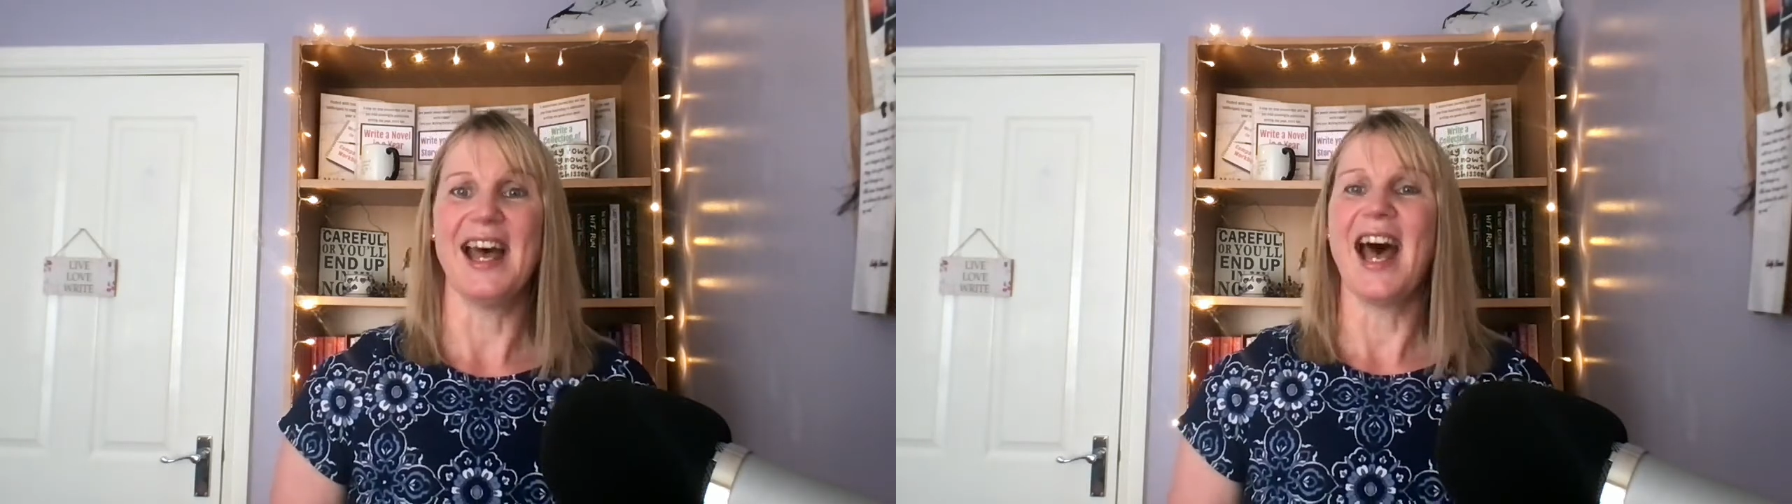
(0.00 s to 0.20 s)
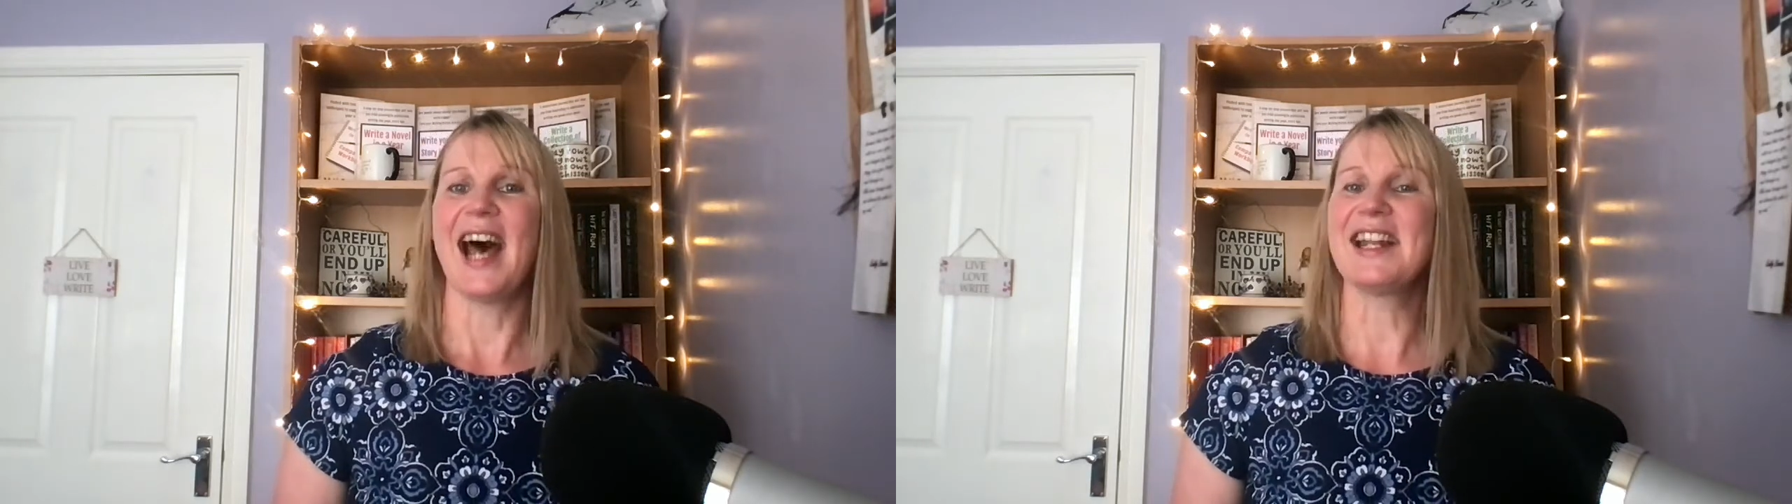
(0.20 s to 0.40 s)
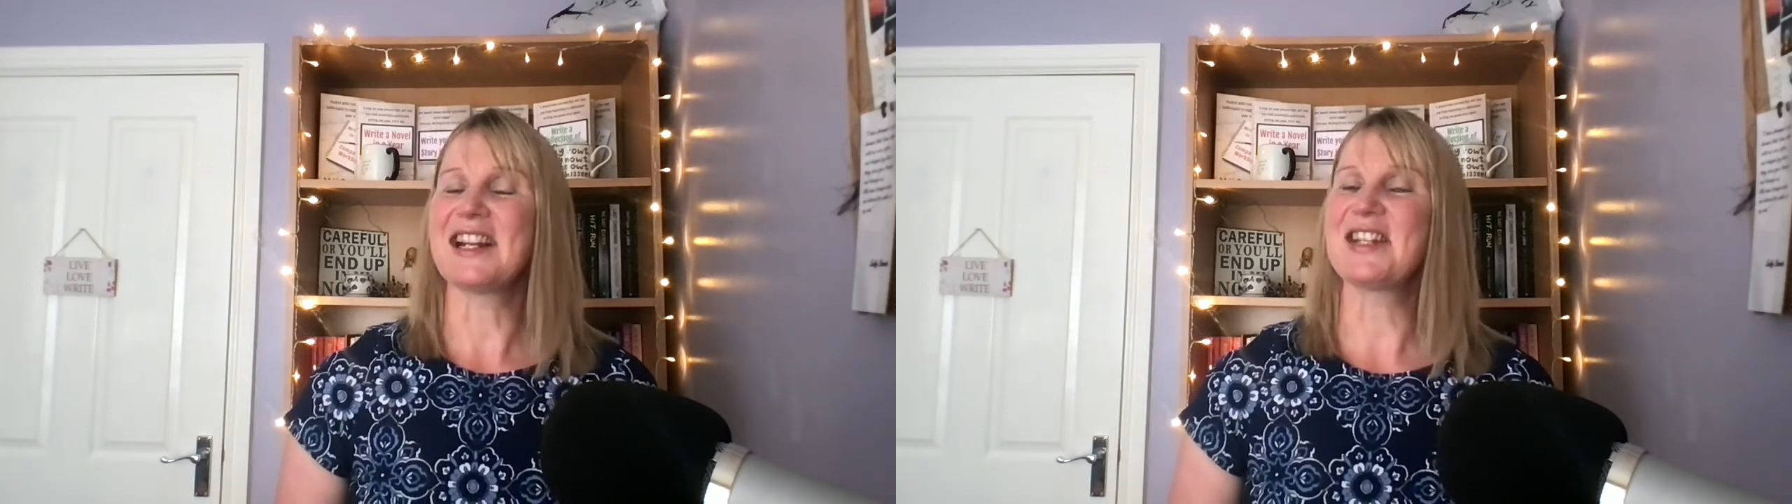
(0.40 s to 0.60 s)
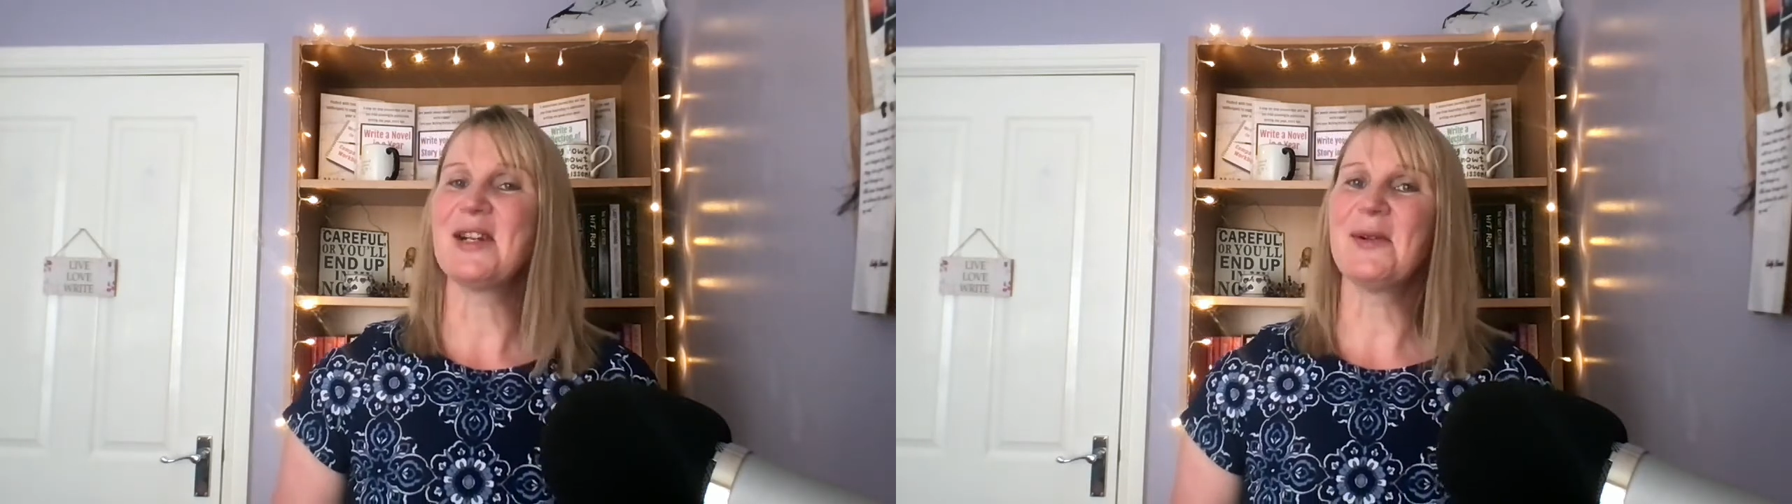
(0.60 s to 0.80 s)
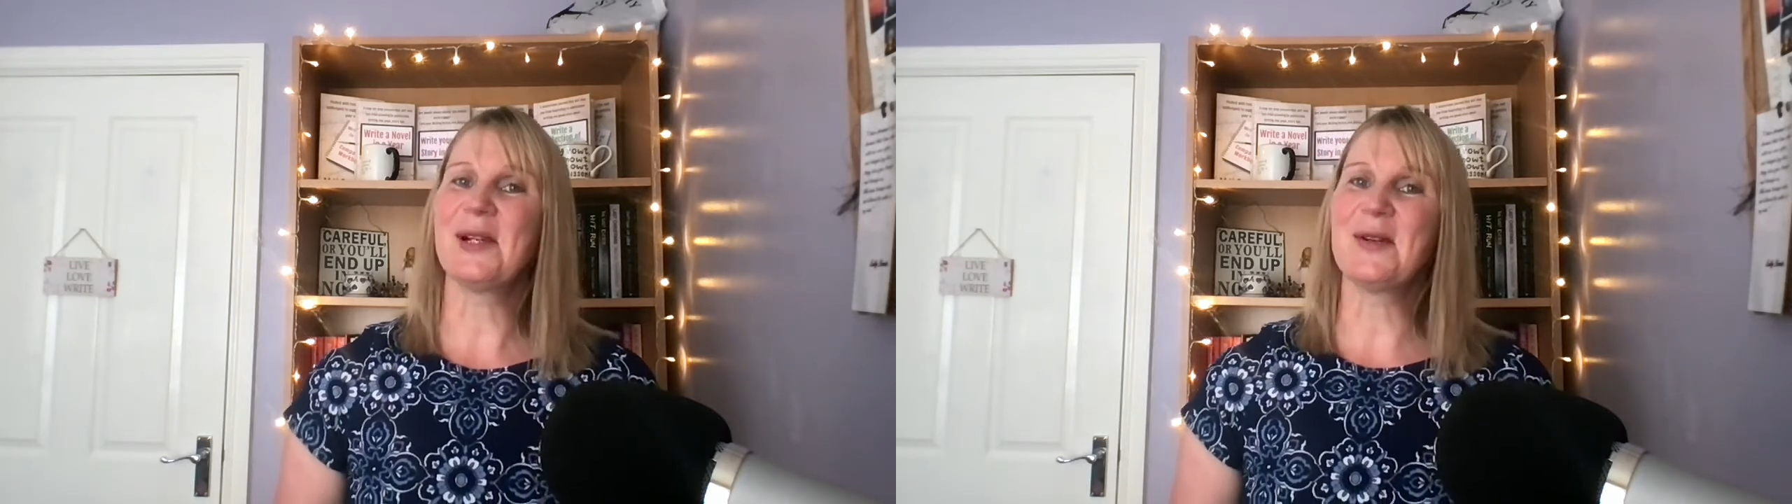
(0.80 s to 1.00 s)
And I
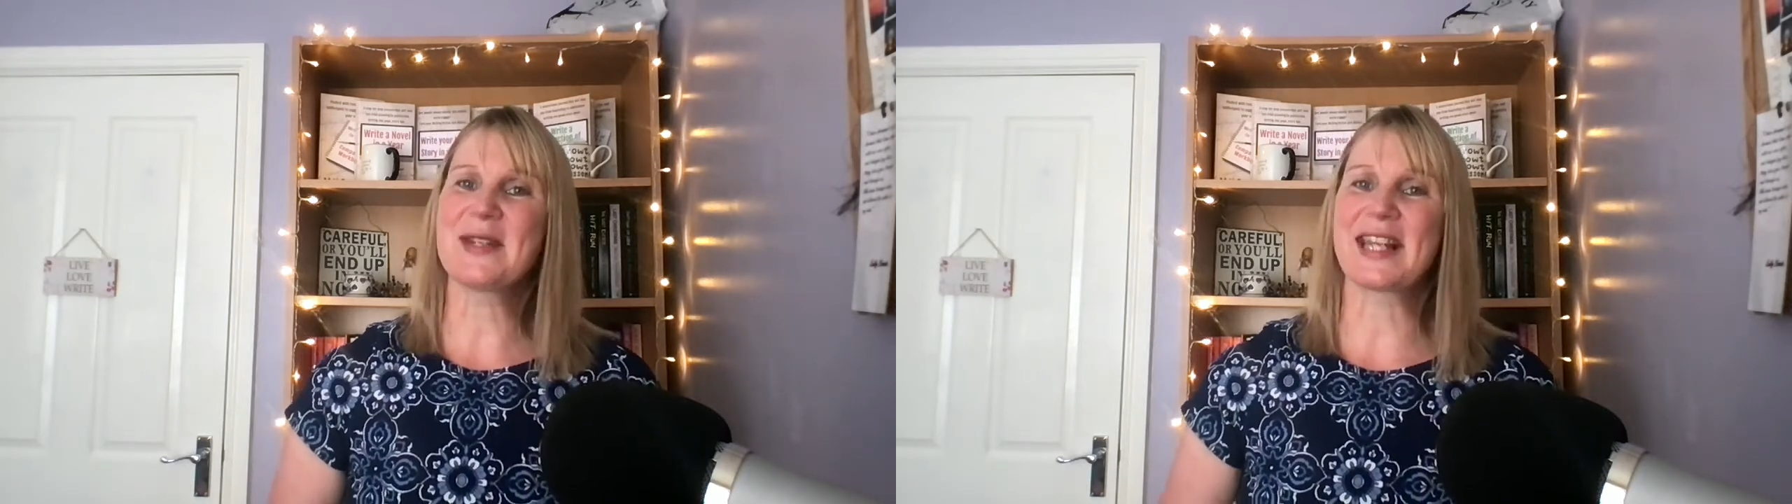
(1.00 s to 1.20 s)
do lose